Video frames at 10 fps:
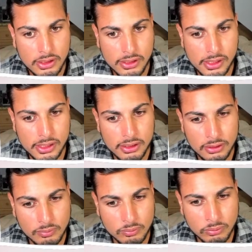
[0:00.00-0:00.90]
And then
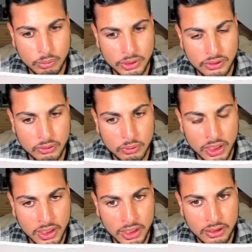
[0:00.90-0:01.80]
what we do
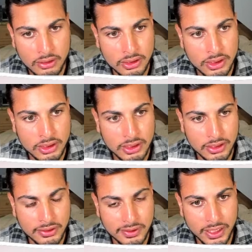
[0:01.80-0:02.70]
here
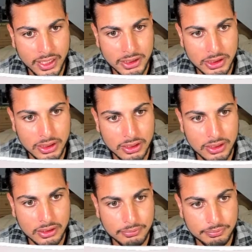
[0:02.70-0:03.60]
is actually